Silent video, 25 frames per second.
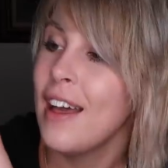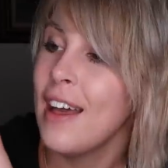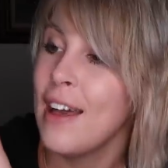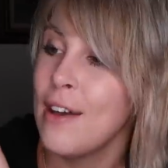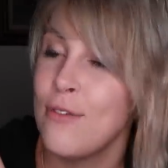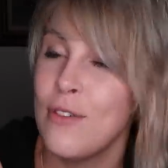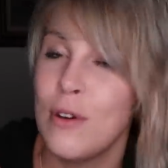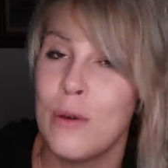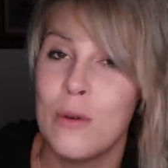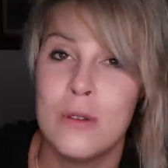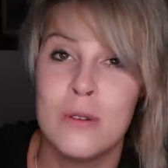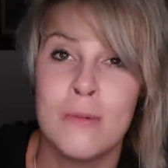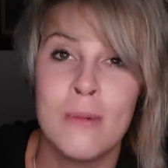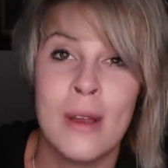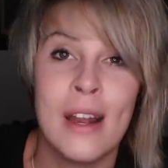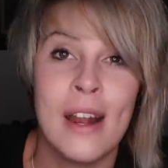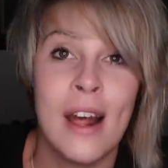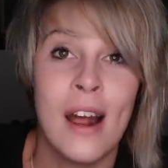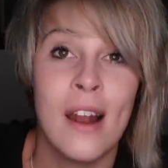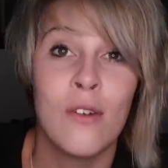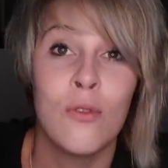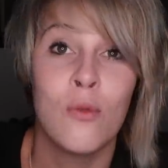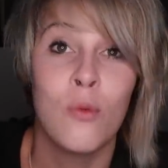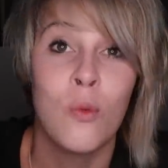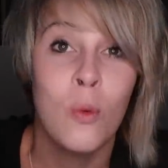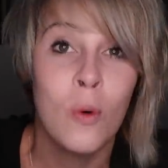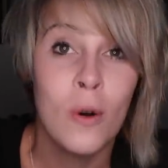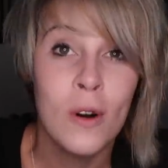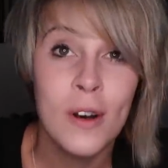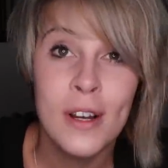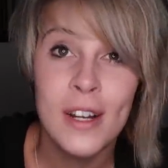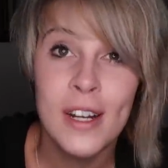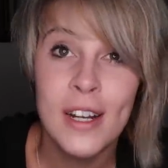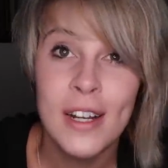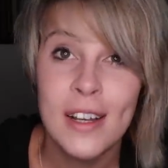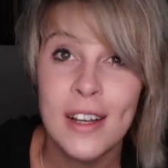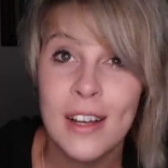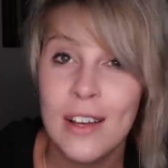If it was made out of
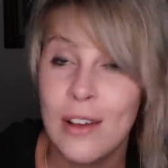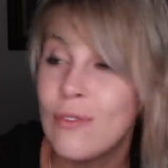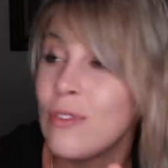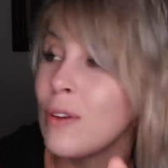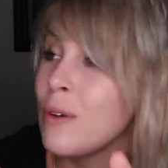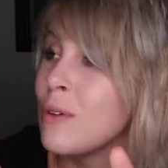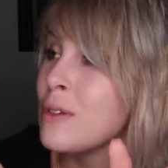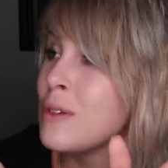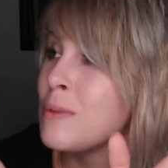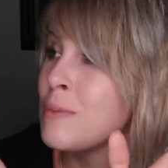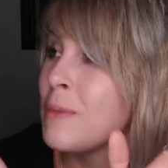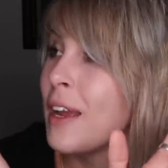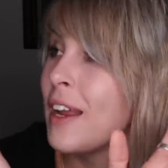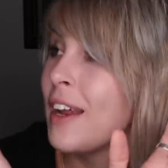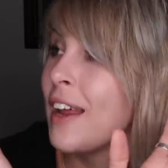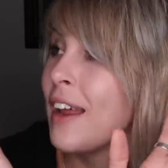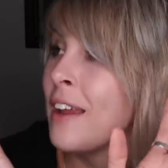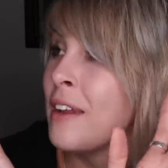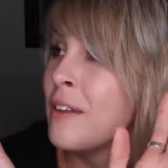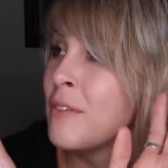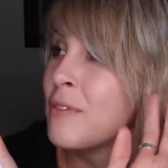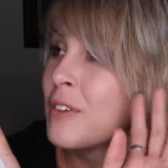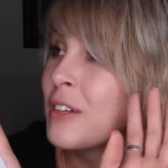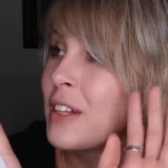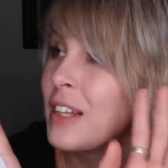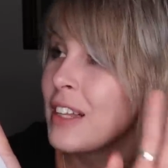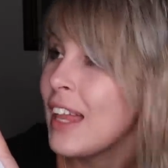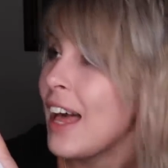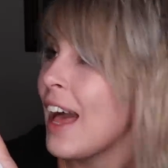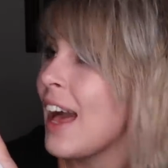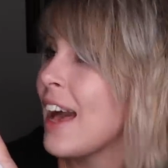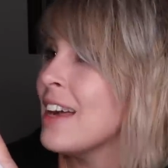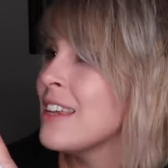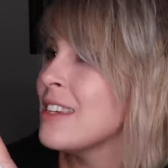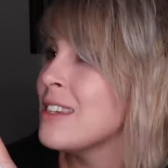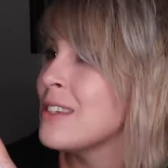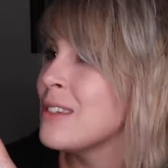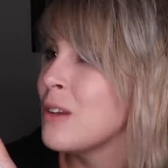wood, if it was made out of
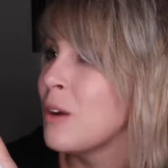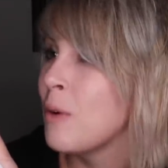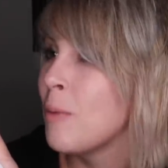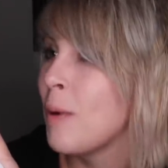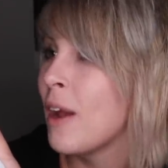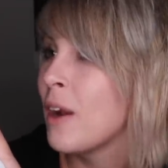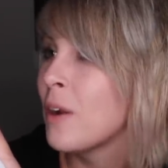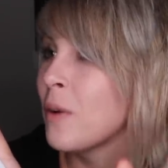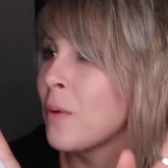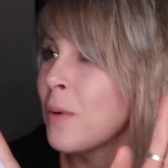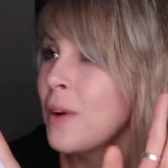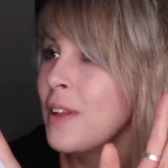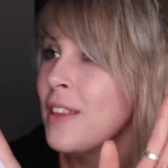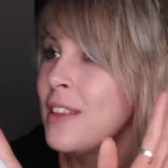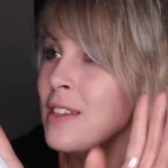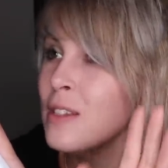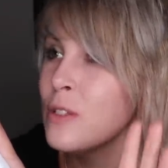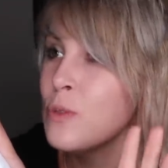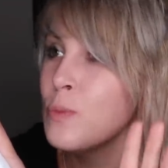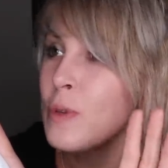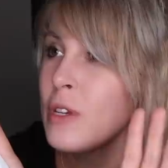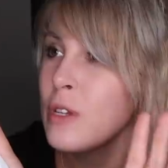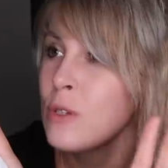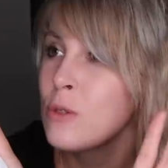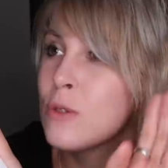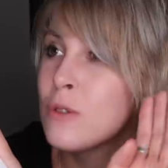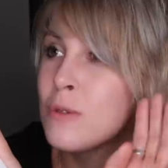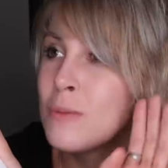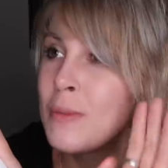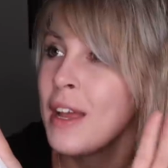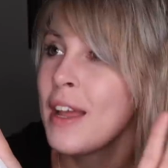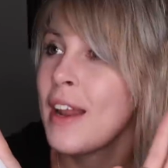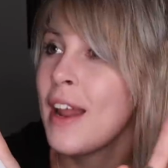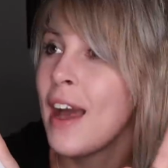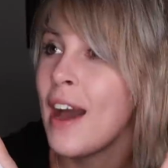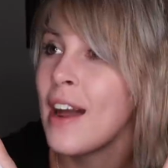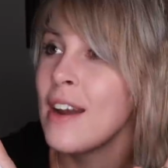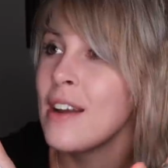glass, no matter what this piece was
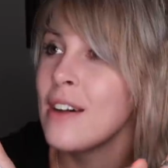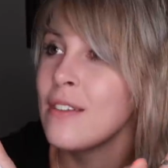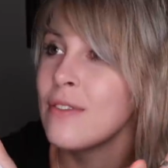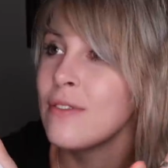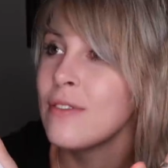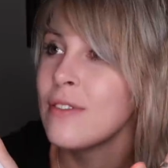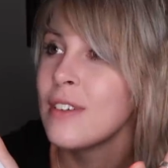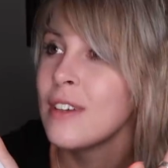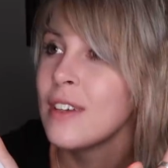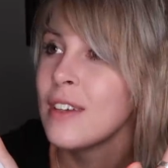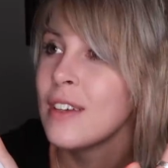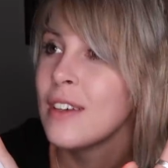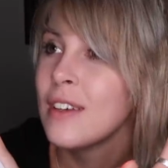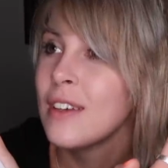made out of,